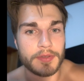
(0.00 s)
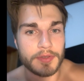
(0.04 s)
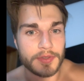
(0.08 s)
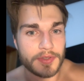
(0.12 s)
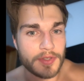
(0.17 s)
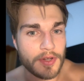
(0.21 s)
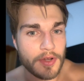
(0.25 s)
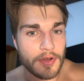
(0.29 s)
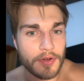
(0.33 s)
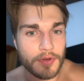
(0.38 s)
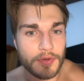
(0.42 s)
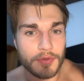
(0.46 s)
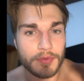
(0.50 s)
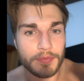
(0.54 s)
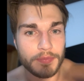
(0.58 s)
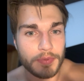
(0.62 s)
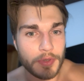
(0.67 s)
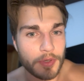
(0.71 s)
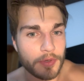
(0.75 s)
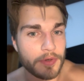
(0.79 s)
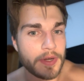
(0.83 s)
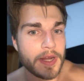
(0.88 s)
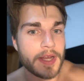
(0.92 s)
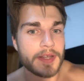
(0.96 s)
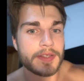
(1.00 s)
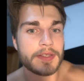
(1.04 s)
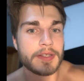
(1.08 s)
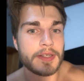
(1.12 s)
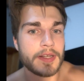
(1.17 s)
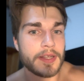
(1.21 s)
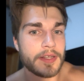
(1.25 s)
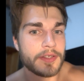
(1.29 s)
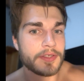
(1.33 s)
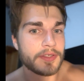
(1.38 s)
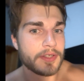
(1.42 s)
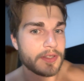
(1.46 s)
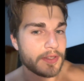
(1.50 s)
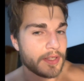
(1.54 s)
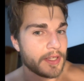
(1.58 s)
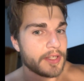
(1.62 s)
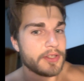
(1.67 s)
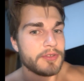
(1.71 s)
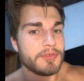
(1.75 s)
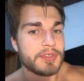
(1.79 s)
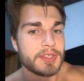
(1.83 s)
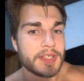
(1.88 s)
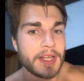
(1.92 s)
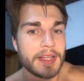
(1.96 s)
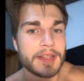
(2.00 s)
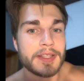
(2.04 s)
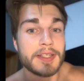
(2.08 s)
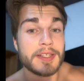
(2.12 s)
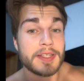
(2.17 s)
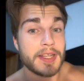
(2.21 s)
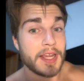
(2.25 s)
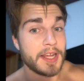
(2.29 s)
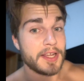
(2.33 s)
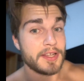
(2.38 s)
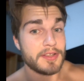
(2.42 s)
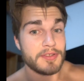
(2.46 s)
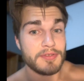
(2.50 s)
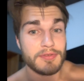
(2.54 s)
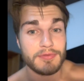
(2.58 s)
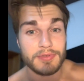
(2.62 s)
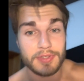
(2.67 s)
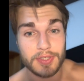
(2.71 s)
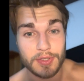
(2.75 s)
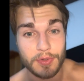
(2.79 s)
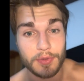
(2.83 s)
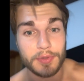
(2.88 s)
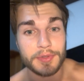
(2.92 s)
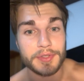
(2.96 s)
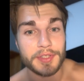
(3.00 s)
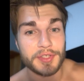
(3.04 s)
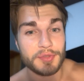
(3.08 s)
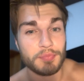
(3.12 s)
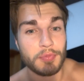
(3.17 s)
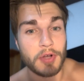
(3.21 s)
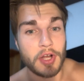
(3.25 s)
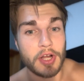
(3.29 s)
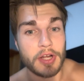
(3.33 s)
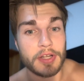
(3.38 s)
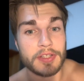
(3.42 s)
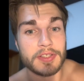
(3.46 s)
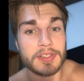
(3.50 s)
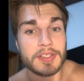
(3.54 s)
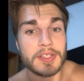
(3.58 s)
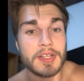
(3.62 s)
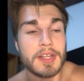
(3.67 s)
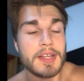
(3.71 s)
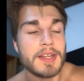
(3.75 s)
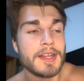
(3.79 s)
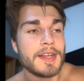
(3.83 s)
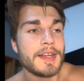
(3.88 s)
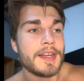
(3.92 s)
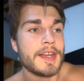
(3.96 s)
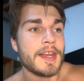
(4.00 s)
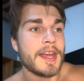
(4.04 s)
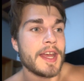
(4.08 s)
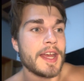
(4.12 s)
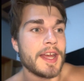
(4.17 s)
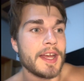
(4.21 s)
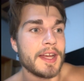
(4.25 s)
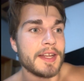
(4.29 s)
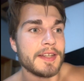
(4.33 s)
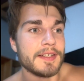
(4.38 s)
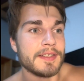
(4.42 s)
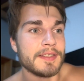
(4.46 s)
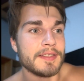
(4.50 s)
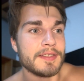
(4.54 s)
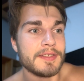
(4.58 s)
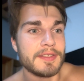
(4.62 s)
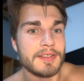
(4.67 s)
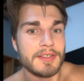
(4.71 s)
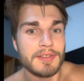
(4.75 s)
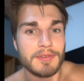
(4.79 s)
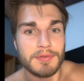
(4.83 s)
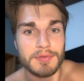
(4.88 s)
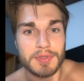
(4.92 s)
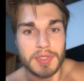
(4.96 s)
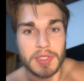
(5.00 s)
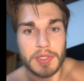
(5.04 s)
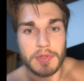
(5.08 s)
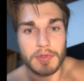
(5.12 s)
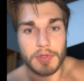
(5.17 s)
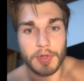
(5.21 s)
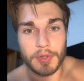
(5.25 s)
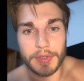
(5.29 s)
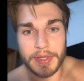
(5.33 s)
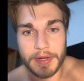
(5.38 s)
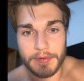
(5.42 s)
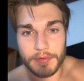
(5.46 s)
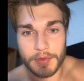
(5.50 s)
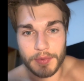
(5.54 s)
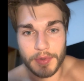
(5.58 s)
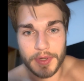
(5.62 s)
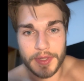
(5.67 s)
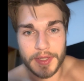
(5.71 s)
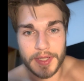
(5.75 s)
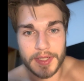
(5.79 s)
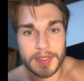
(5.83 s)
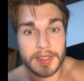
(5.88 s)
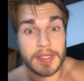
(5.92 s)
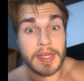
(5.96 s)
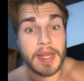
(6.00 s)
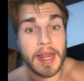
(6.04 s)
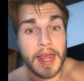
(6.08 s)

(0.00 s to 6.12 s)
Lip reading: There's no procrastination. Like, you set the date, you sold the spots, and you told everyone this.